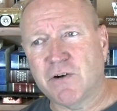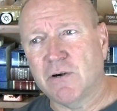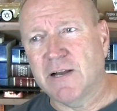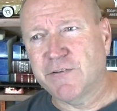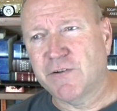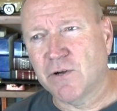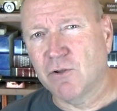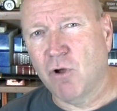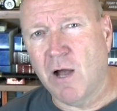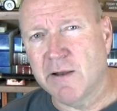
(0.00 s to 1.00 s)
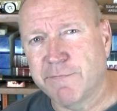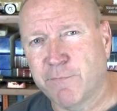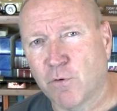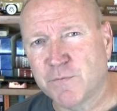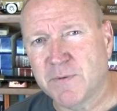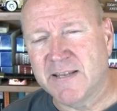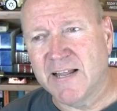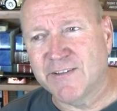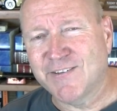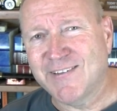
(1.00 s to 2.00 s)
aren't necessarily law enforcement in
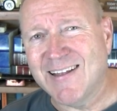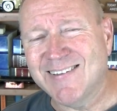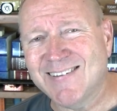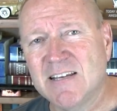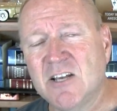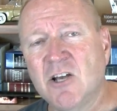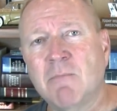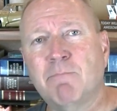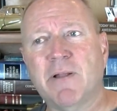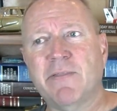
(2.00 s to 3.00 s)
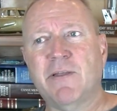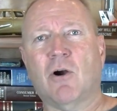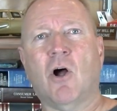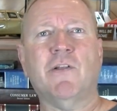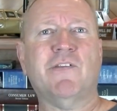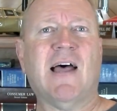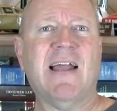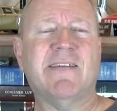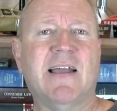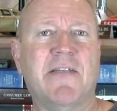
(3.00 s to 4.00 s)
that sense, but they're all
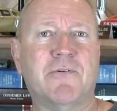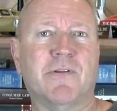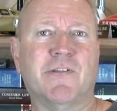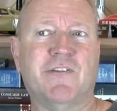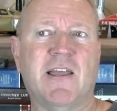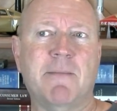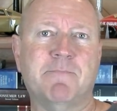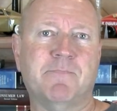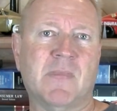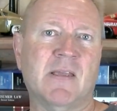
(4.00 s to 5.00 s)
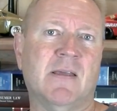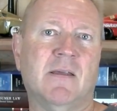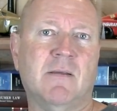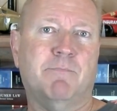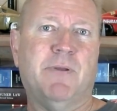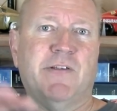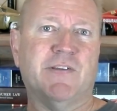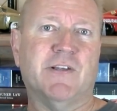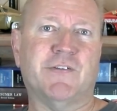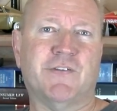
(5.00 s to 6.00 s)
tied together into the same
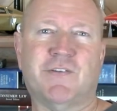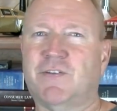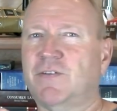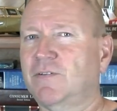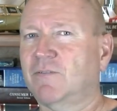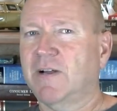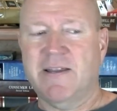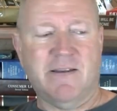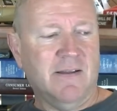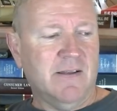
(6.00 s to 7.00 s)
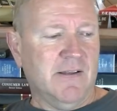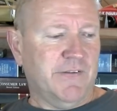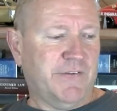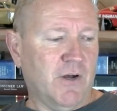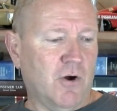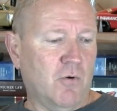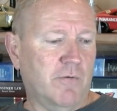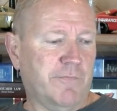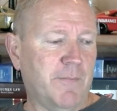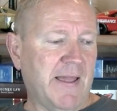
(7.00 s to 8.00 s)
business, right? So
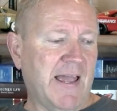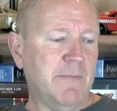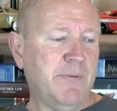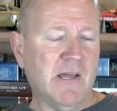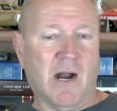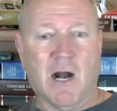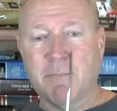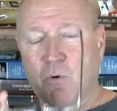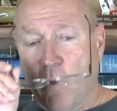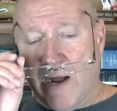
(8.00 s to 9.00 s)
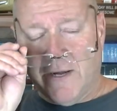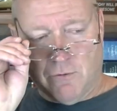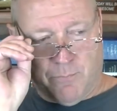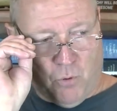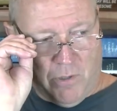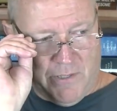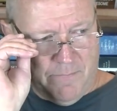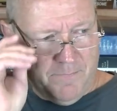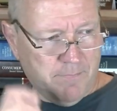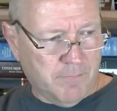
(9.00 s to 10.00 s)
from NPR, but widely
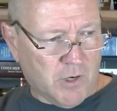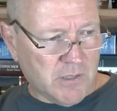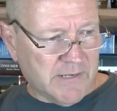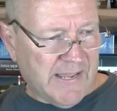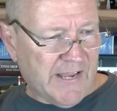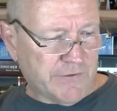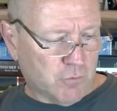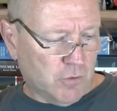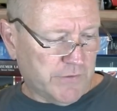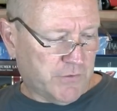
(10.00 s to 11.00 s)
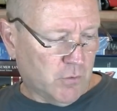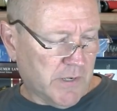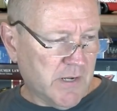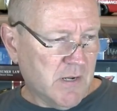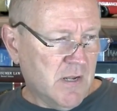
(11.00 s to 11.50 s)
reported, Martin Cast wrote the story,